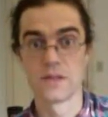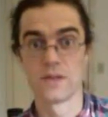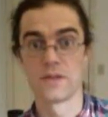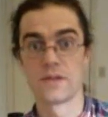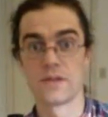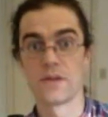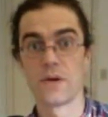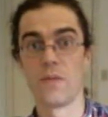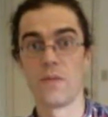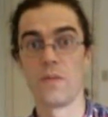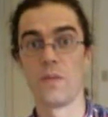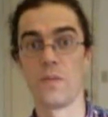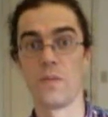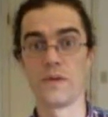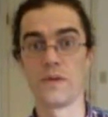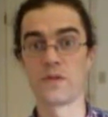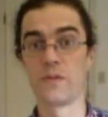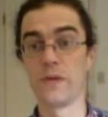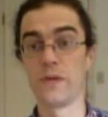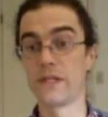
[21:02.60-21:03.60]
so
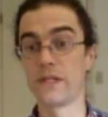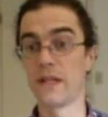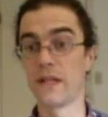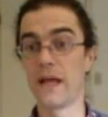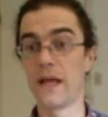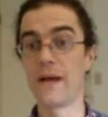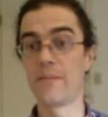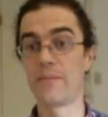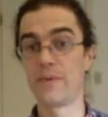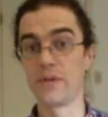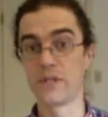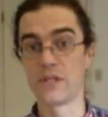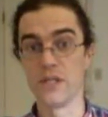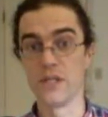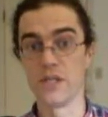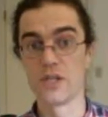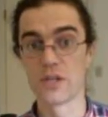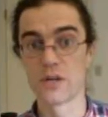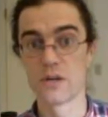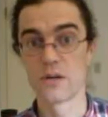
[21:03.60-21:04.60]
this week's lab
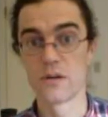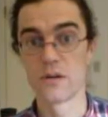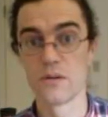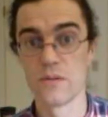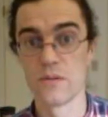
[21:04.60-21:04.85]
procedure,